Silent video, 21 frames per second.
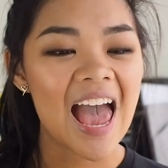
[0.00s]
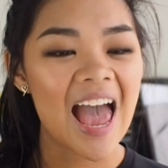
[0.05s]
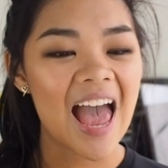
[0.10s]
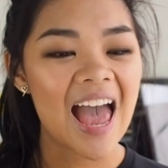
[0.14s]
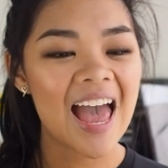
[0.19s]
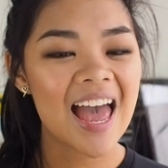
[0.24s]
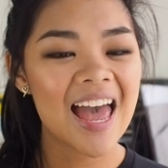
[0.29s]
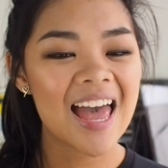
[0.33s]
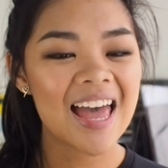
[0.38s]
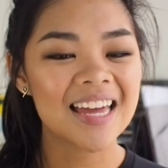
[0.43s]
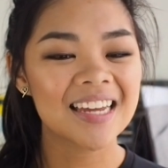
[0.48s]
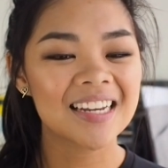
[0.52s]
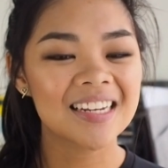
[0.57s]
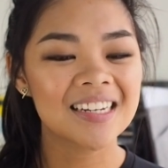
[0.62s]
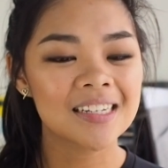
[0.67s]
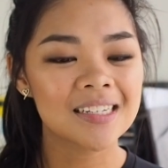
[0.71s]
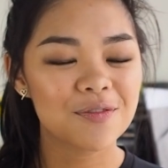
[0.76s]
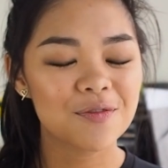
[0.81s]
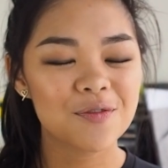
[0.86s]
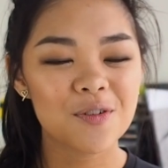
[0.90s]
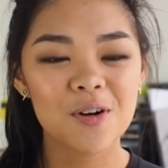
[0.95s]

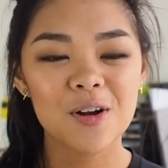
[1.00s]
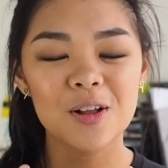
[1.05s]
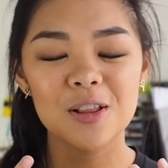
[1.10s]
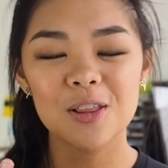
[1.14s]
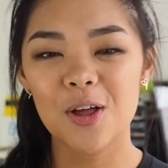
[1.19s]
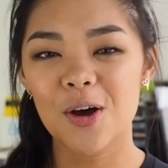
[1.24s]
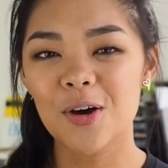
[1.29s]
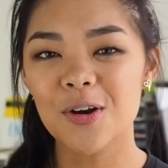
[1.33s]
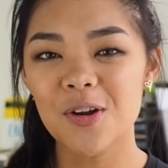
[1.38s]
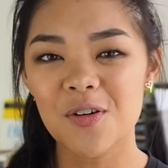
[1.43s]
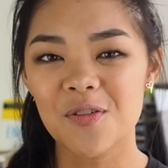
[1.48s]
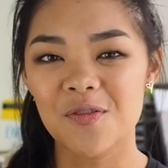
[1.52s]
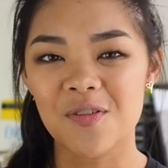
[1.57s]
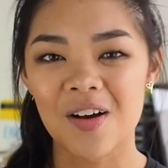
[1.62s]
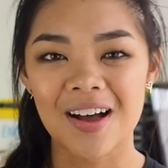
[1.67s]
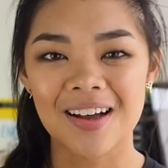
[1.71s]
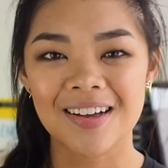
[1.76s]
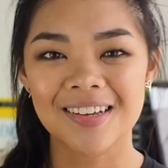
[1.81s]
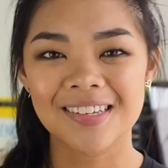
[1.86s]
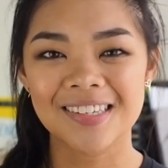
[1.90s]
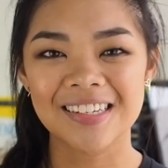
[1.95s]
And for a lot of
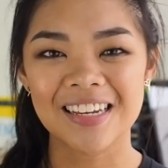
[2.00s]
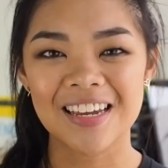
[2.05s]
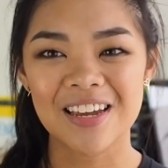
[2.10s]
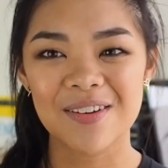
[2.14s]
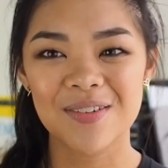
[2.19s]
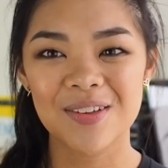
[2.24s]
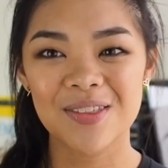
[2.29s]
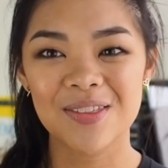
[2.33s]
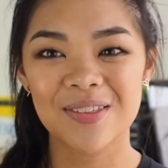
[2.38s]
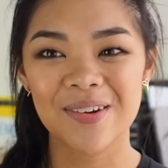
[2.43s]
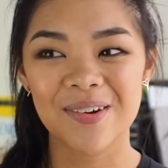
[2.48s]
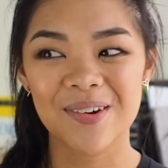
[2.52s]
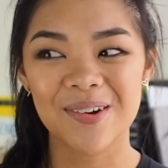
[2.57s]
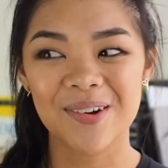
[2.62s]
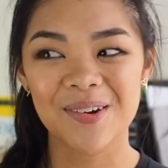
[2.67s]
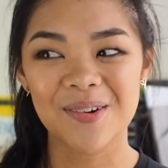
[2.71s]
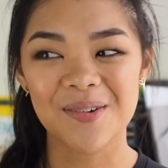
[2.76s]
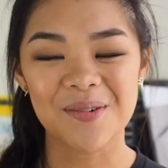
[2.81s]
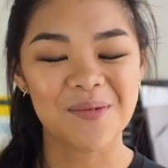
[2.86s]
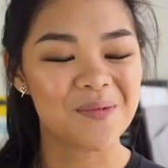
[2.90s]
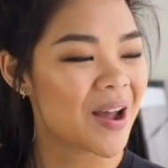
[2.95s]
us, even
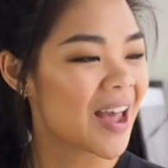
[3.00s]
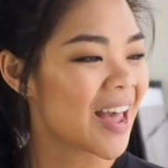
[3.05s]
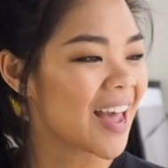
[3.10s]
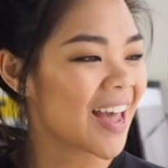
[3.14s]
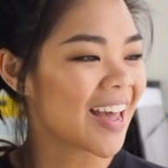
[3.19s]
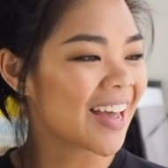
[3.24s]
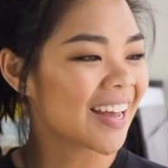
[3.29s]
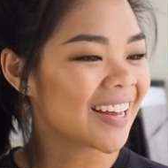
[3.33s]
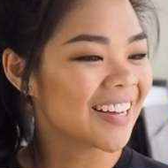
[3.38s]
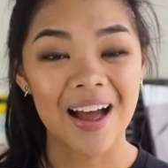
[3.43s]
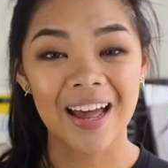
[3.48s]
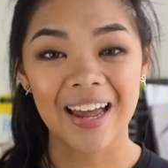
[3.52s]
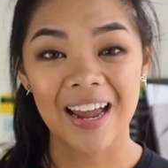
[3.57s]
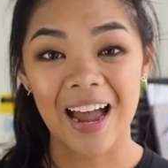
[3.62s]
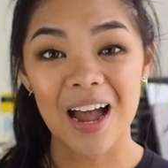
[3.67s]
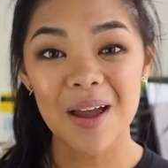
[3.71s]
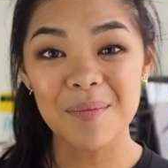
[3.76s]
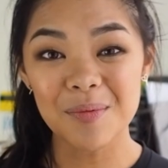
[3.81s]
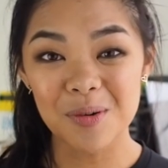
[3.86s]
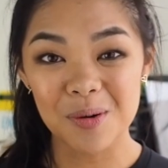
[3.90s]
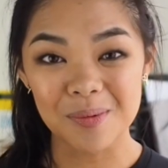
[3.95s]
though we're like,
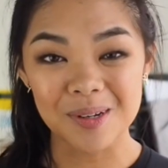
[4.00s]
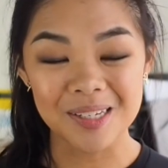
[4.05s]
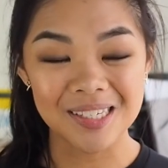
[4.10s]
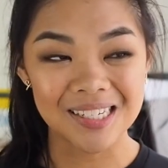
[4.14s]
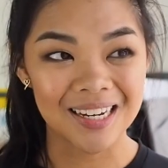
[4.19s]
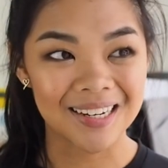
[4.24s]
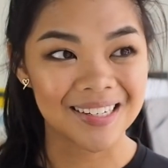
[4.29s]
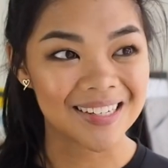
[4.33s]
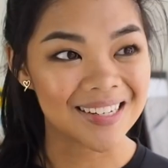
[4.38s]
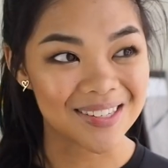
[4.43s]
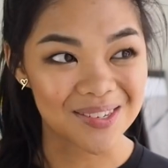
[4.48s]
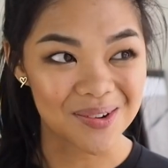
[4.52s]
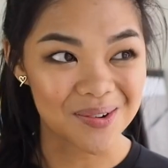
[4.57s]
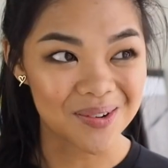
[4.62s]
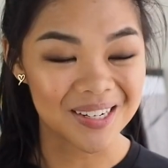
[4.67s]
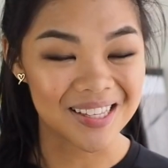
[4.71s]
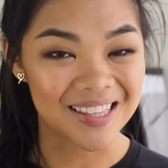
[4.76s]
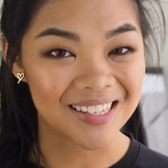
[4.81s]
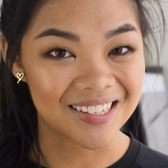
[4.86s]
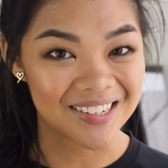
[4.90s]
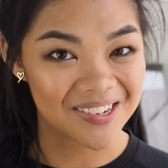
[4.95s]
I'm almost 10 years
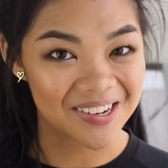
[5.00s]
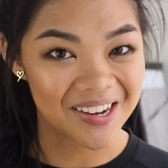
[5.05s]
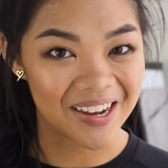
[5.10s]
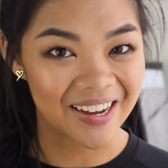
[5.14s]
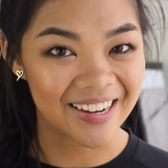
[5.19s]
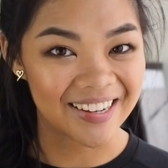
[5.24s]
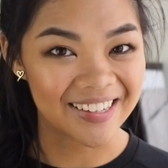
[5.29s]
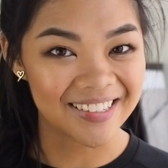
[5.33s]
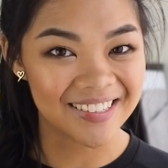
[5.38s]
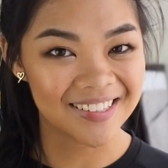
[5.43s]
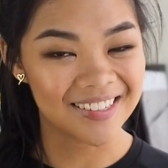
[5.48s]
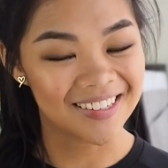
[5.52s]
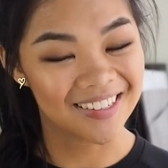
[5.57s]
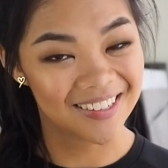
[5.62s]
older than you guys.